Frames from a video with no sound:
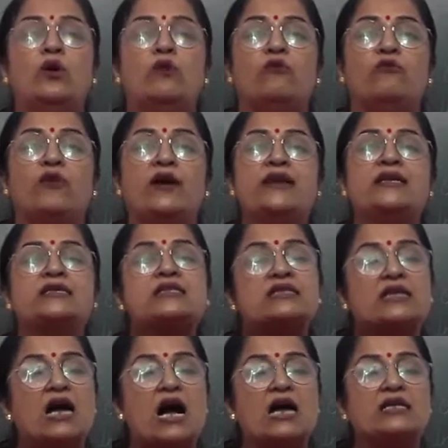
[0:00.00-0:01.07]
One is
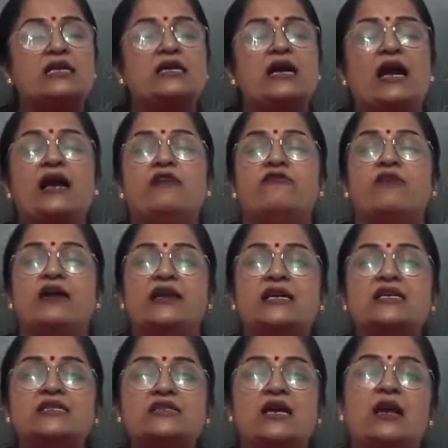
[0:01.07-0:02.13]
Khadar and one
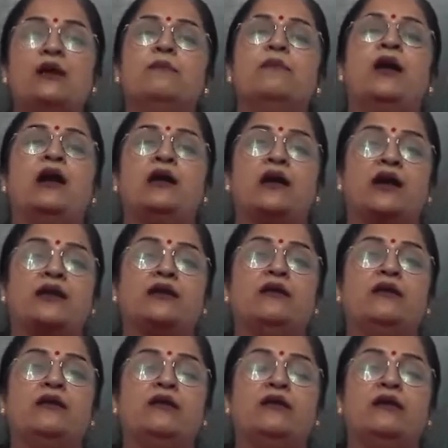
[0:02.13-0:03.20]
is Bangar.
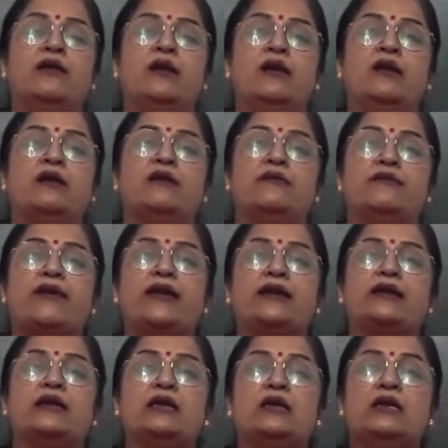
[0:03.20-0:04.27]

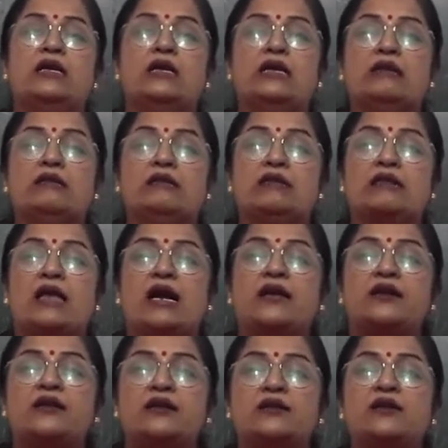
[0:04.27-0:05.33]
Right? The
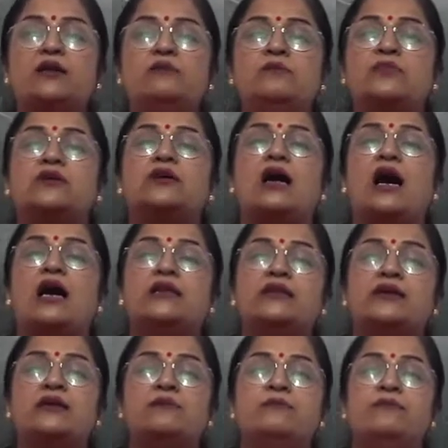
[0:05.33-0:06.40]
term
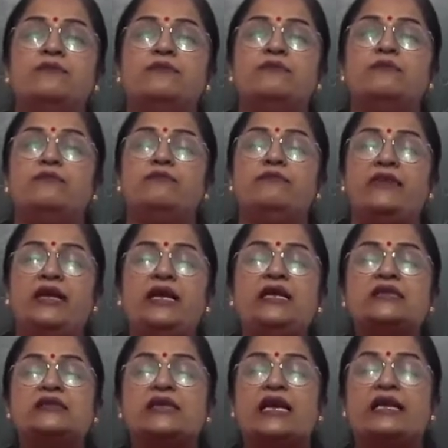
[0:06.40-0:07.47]
Khadar
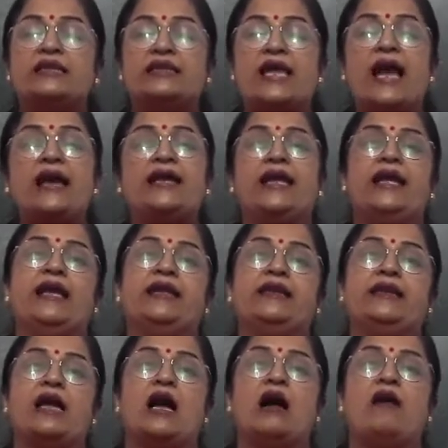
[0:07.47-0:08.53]
means that
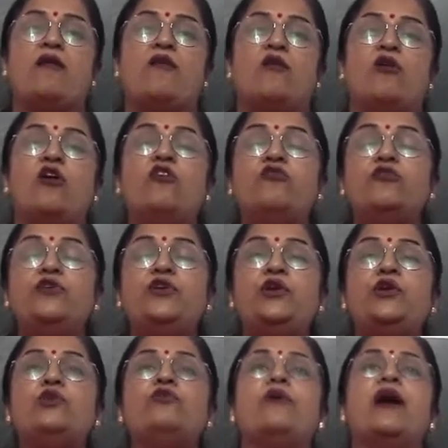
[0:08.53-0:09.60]
area of
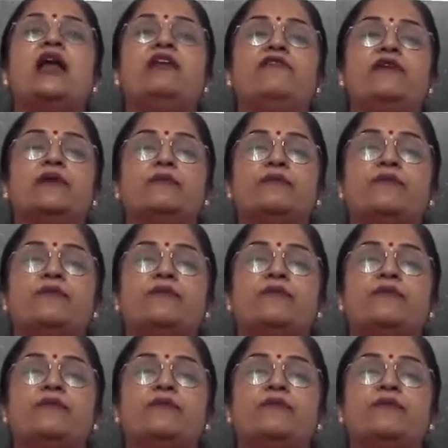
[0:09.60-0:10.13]
new alluvium